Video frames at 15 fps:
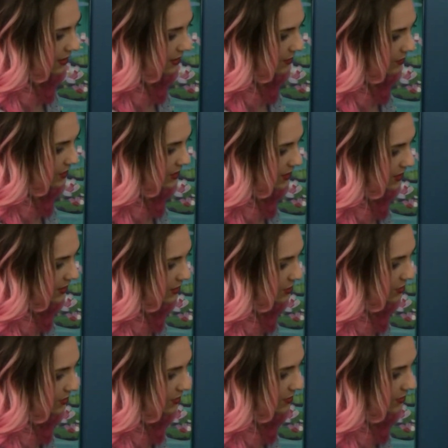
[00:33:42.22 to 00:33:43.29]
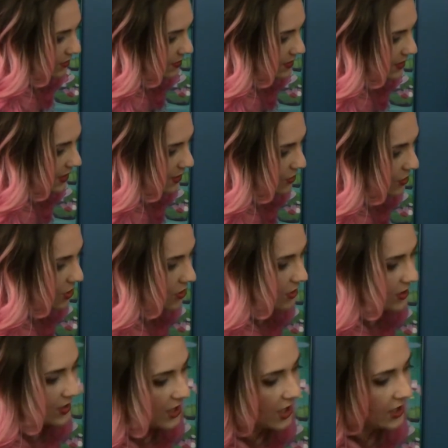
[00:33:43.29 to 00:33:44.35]
I'm just going to do it's like a
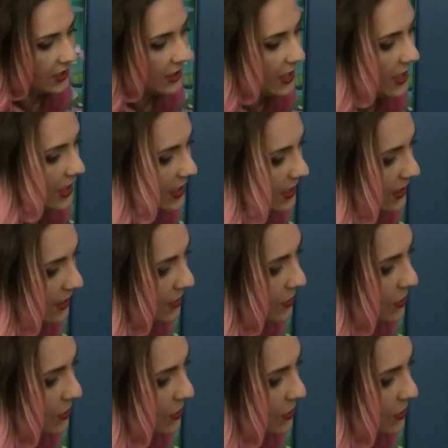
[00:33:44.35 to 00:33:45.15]
long dotted line.